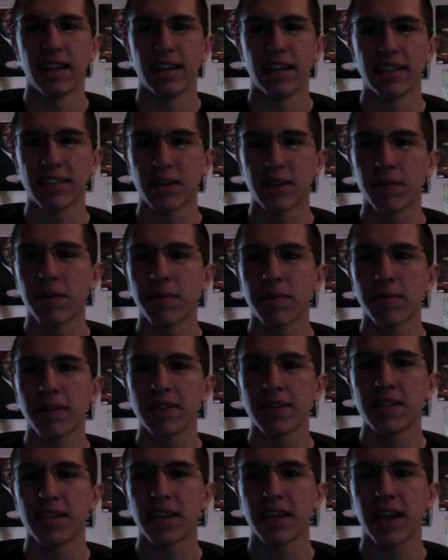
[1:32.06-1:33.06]
going to be
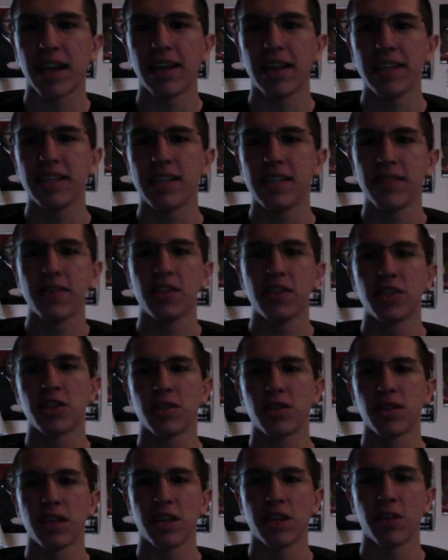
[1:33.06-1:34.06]
replacing any TV
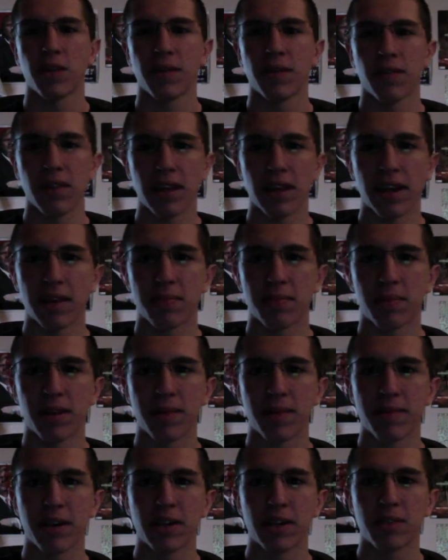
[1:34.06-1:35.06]
show that you ever liked, pretty
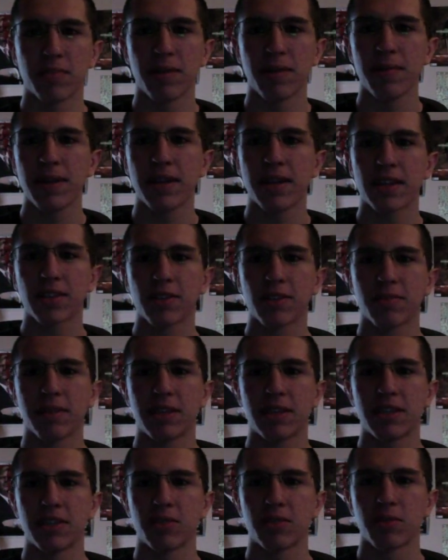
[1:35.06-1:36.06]
much. Maybe not so
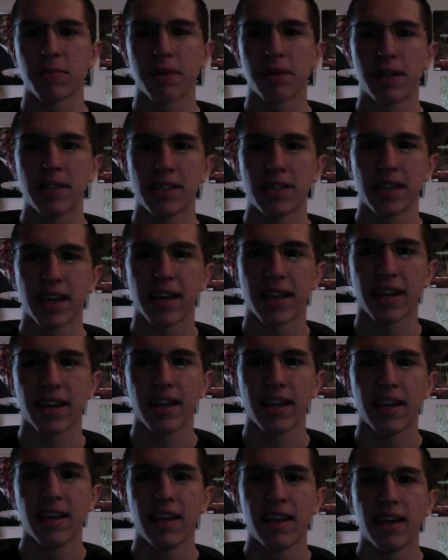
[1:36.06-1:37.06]
much as replacing it,
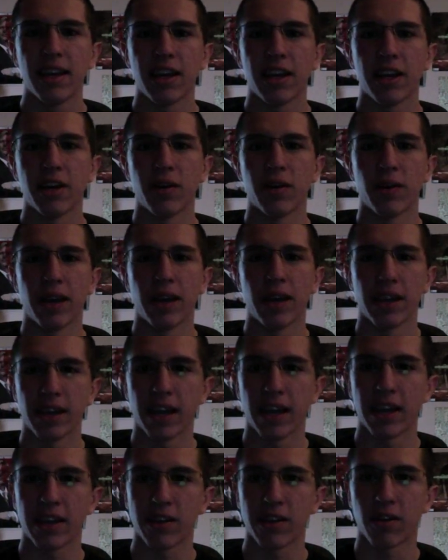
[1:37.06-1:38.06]
you know,
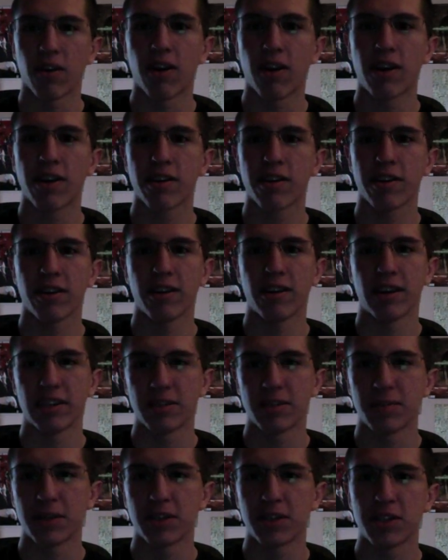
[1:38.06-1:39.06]
in your heart, or as
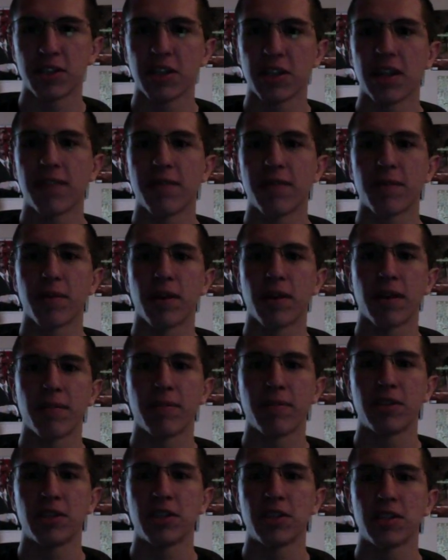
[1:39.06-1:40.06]
much as you loved it or whatever.
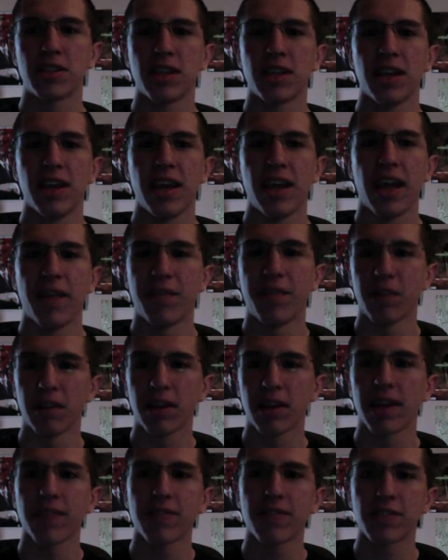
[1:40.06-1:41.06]
But just if you're
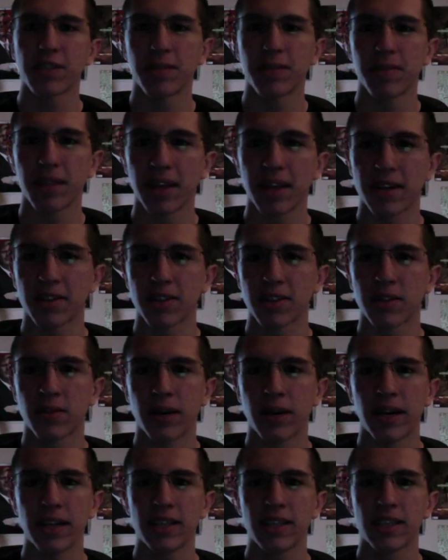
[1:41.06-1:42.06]
looking for something else to
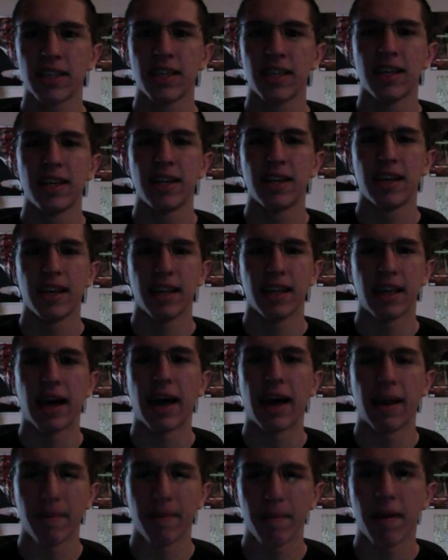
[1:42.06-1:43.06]
watch,
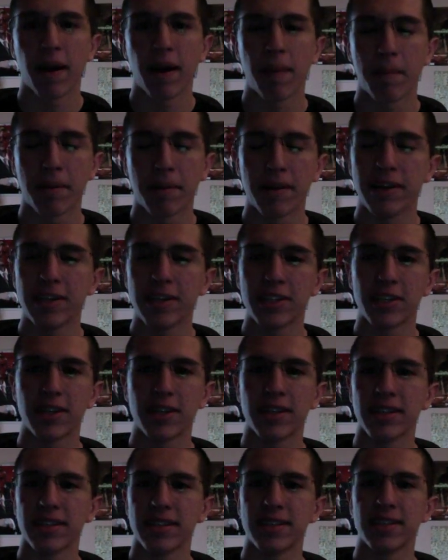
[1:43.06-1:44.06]
I'm pretty sure
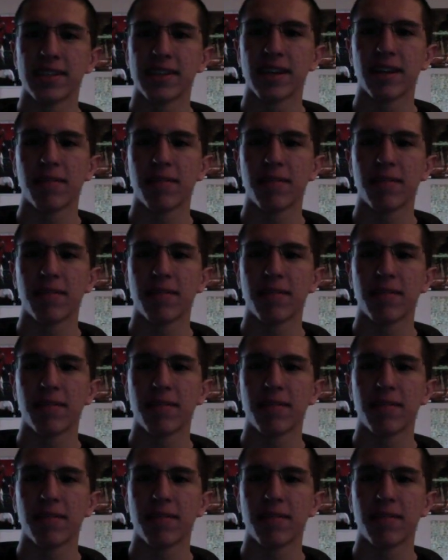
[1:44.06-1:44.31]
this is going to